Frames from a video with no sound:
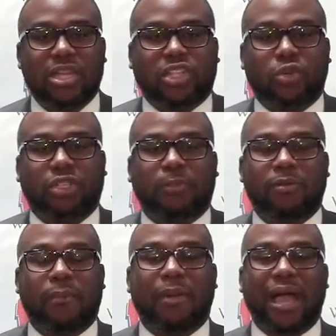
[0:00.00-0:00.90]
Students,
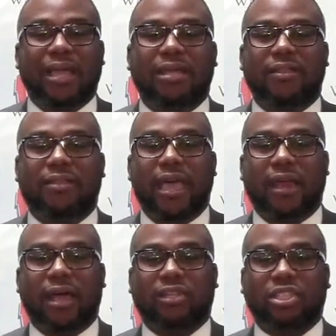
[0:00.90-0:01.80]
be reminded
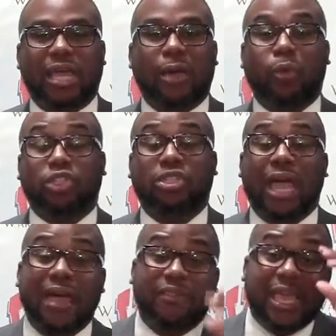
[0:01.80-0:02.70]
that uh, today we'll still
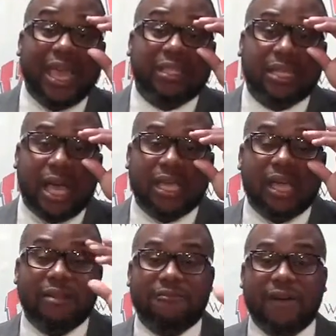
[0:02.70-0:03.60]
have the
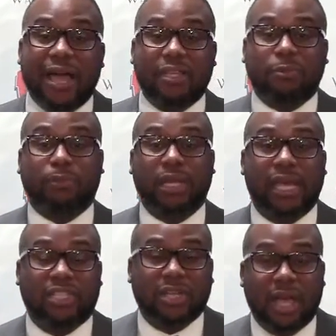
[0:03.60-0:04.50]
anti-gun violence
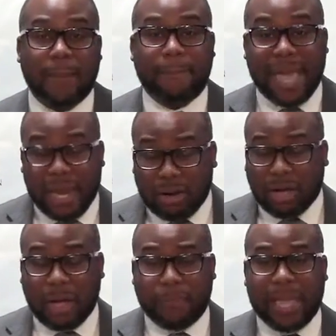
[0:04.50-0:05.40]
pledge uh, banner
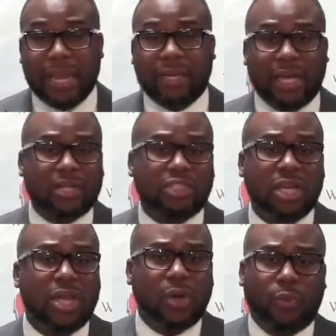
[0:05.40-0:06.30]
up at lunch.
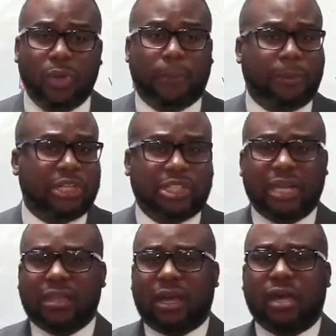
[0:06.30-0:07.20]
We
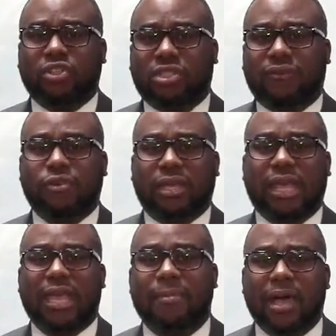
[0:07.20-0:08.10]
appreciate the hundreds of you that
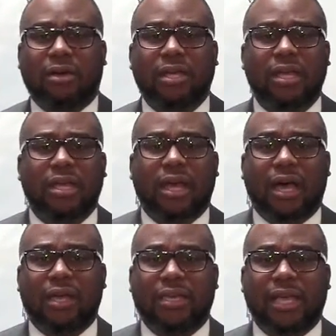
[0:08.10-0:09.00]
came out
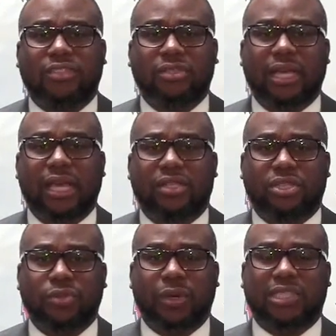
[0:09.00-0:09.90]
uh, yesterday
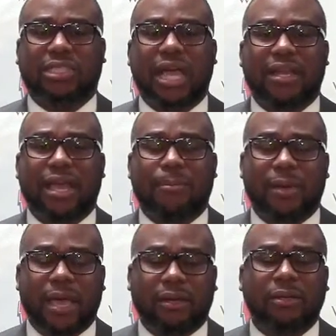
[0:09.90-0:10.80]
to uh, sign that
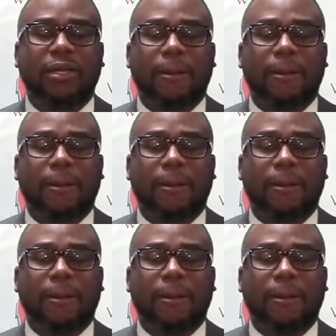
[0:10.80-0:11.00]
banner,